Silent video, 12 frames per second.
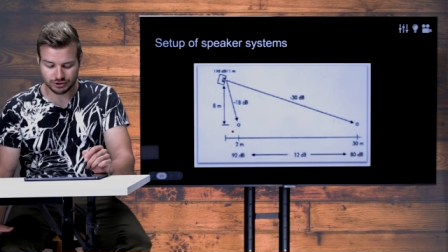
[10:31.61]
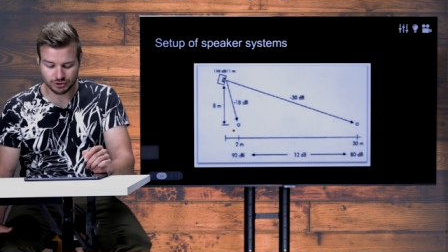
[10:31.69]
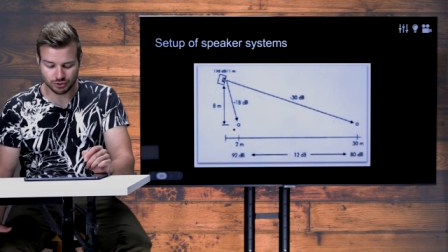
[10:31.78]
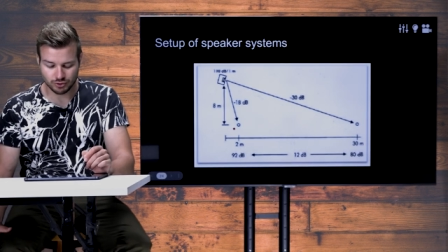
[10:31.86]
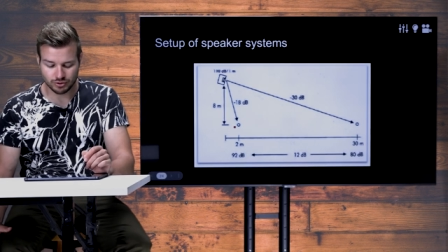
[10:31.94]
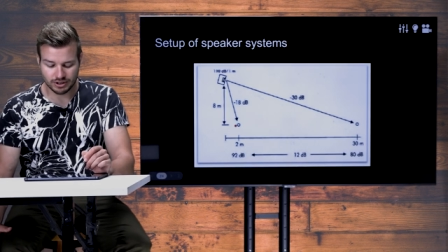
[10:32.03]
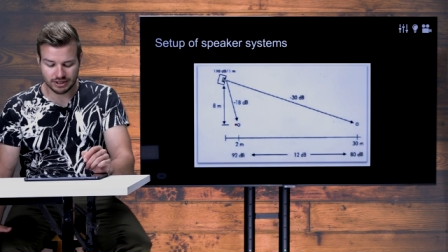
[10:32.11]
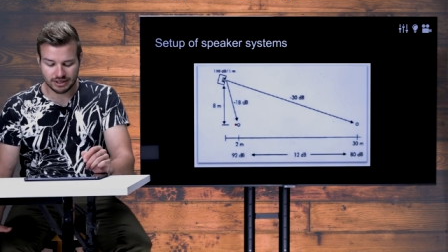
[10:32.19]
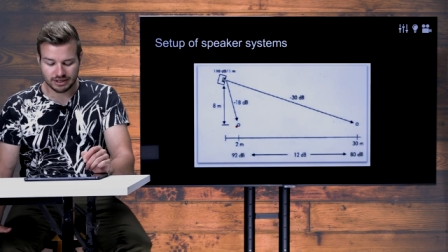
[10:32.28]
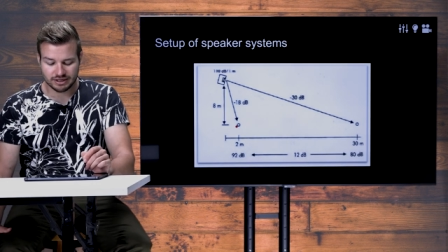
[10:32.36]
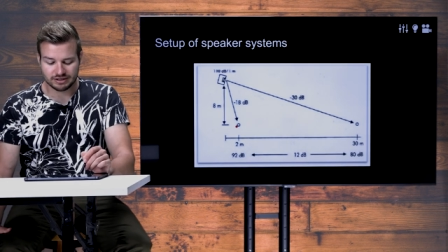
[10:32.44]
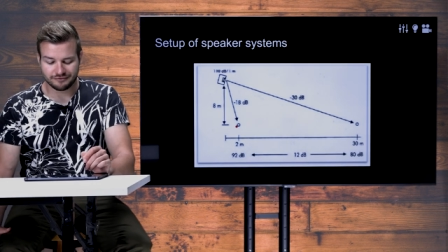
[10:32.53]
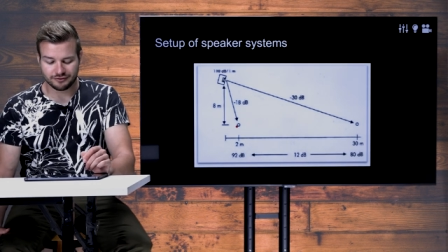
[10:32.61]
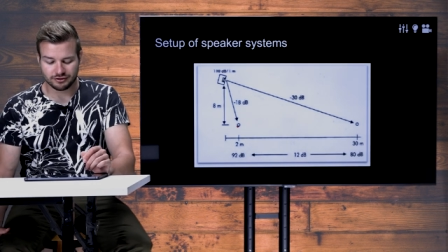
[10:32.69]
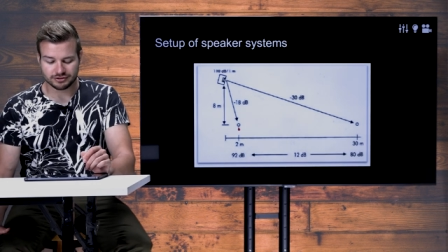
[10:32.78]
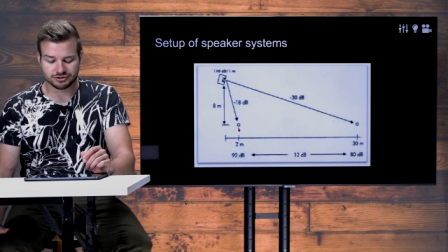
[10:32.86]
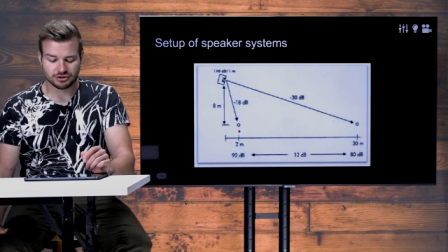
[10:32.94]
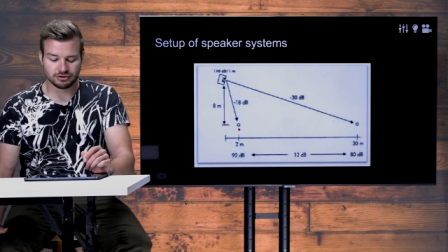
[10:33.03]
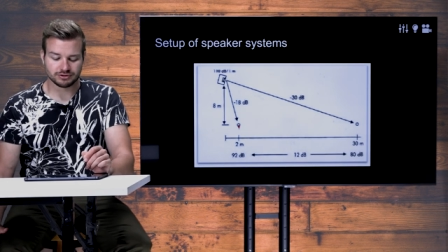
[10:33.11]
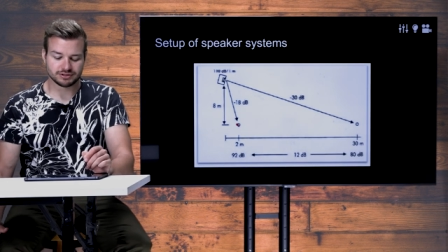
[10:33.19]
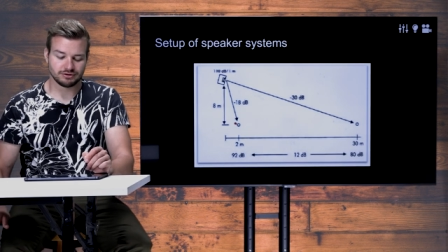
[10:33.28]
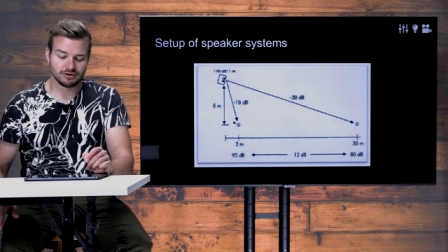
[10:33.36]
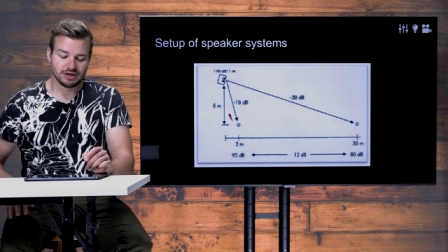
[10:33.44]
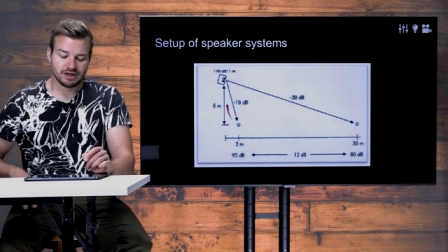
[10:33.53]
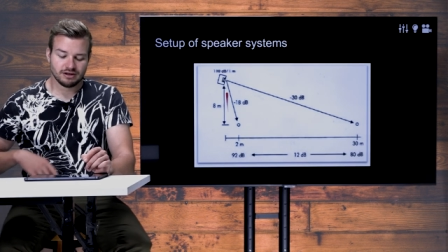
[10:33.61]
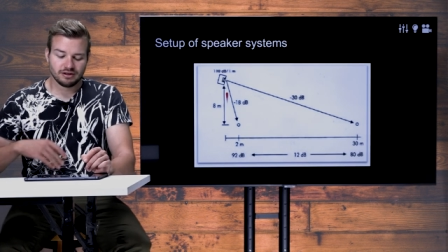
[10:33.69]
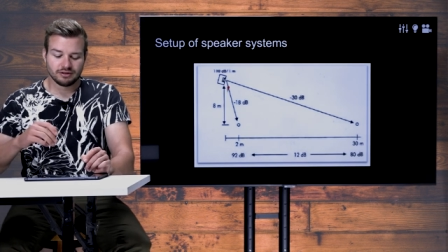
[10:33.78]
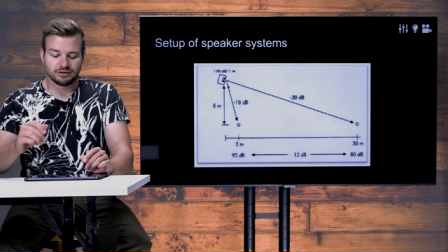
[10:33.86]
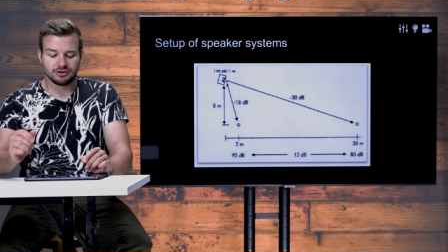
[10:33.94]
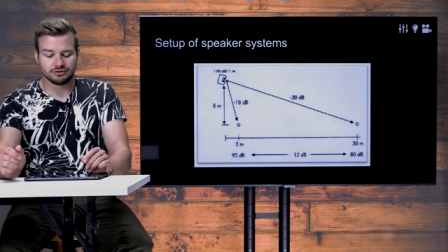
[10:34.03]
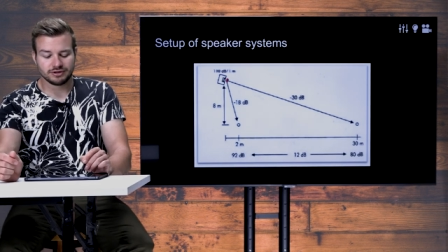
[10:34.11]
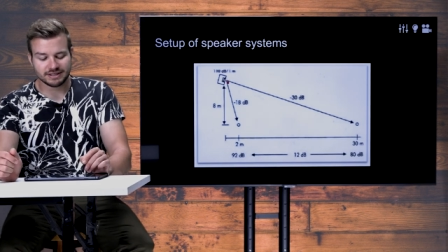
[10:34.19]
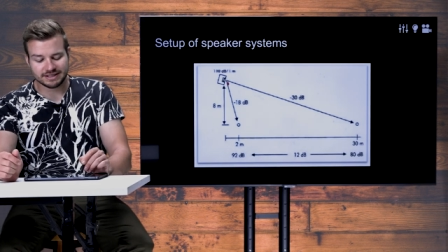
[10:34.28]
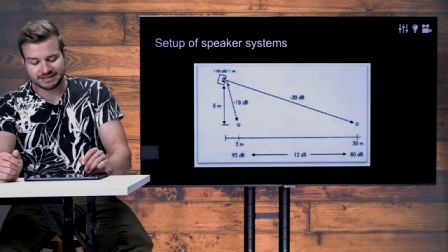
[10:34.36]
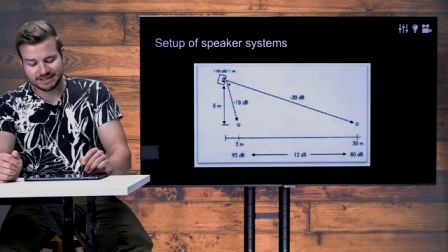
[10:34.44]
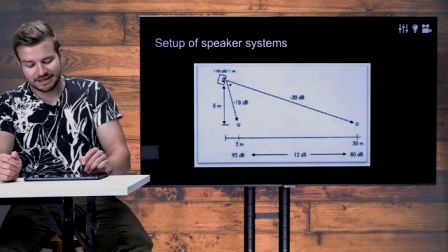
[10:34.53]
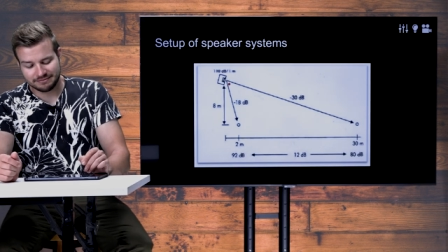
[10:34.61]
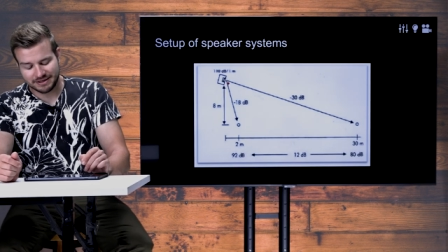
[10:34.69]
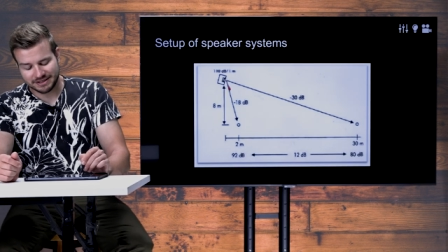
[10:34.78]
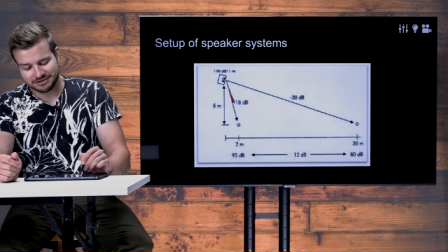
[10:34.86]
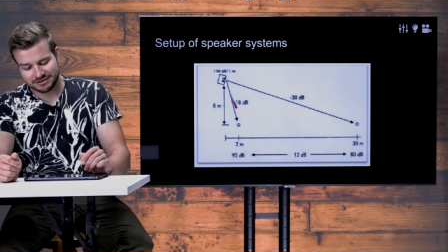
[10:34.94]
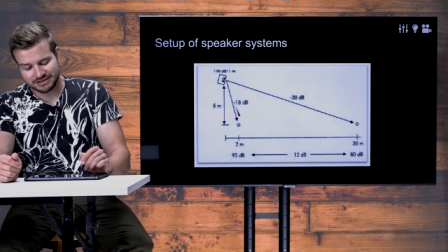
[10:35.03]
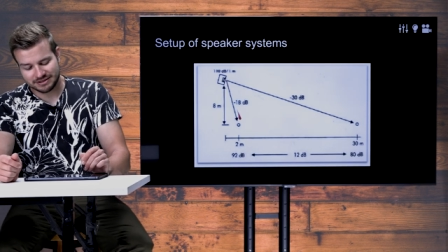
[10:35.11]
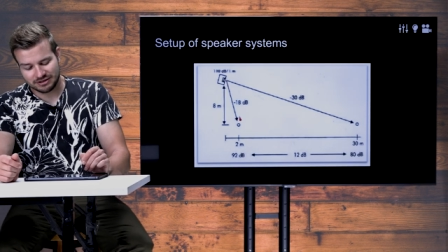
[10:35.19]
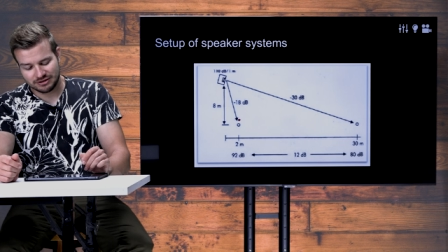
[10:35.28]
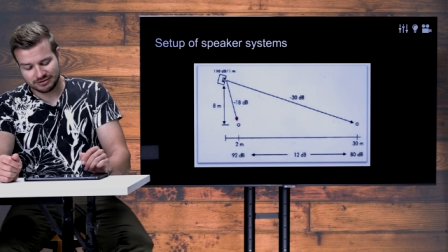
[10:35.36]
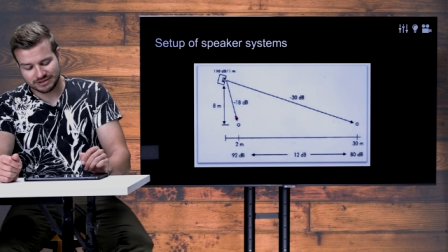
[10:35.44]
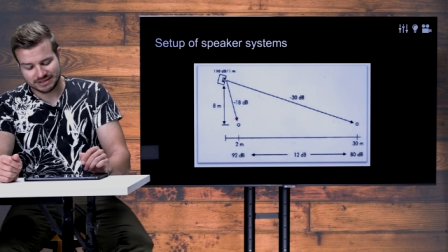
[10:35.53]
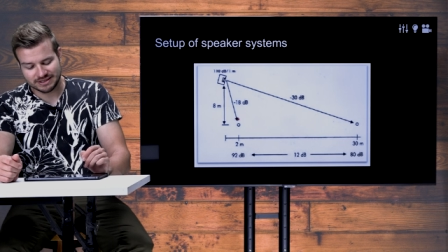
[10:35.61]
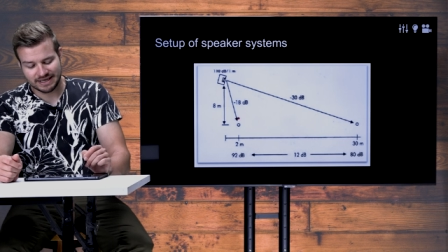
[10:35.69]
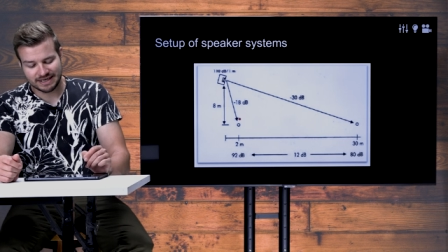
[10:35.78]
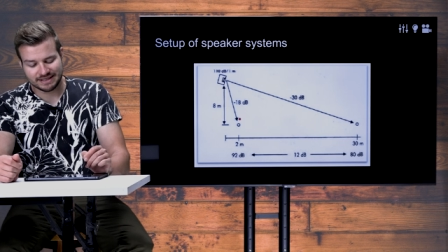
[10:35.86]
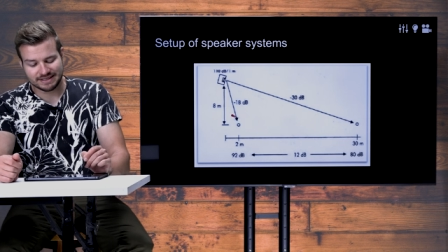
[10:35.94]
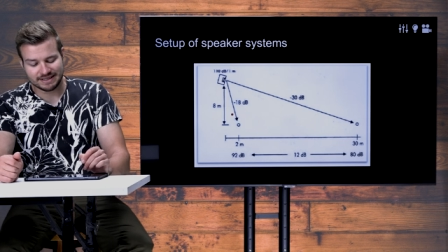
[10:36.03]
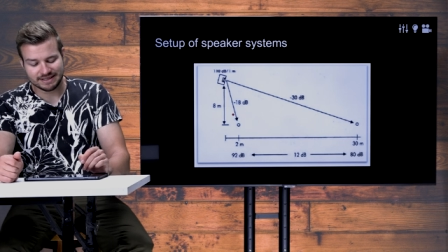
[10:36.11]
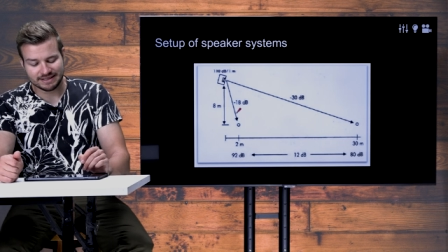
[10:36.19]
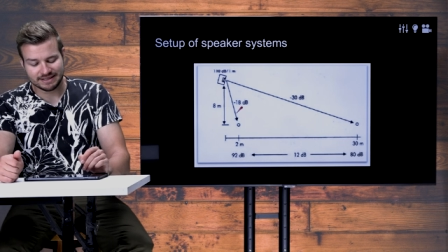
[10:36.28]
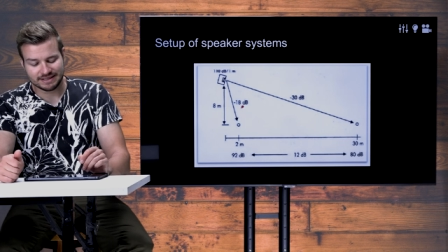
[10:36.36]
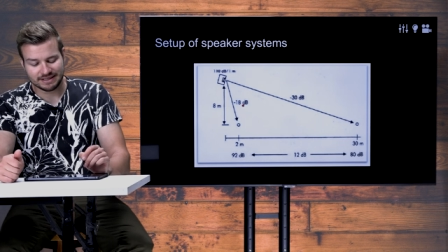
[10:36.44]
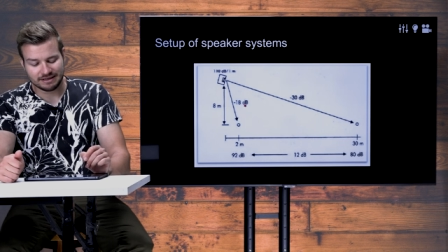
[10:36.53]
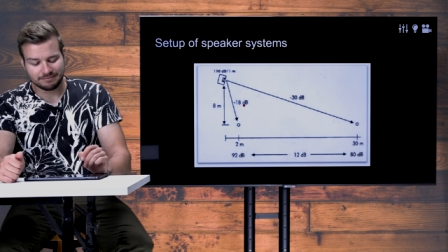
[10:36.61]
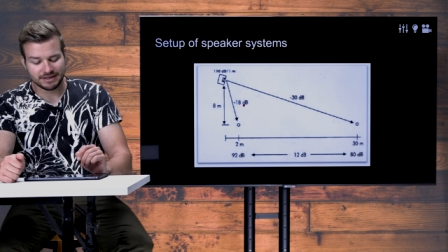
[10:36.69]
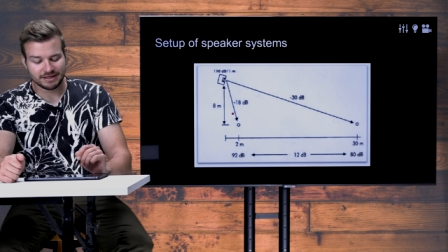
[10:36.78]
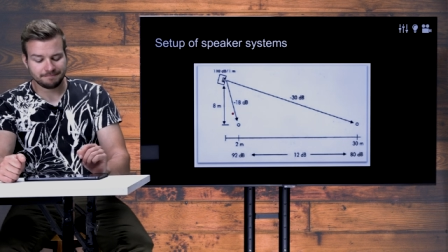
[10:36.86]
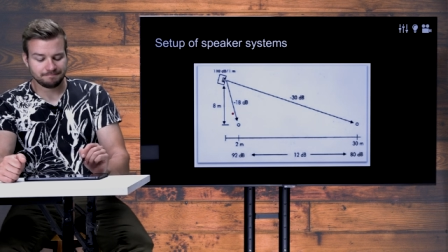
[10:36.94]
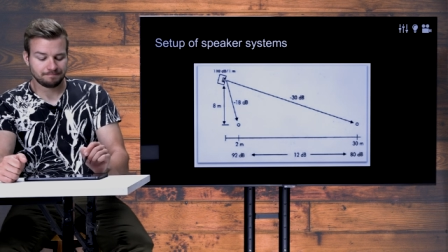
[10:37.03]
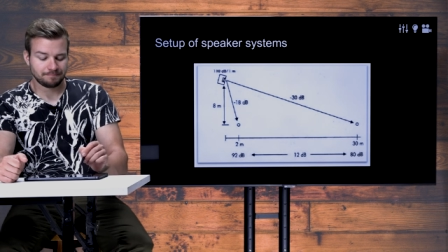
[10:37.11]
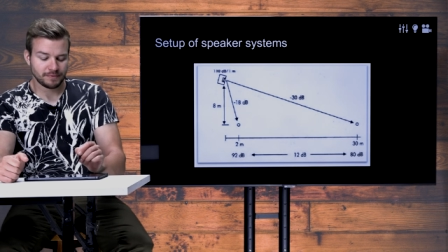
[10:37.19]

to the first row. So during these 8 meters it loses 18 dB,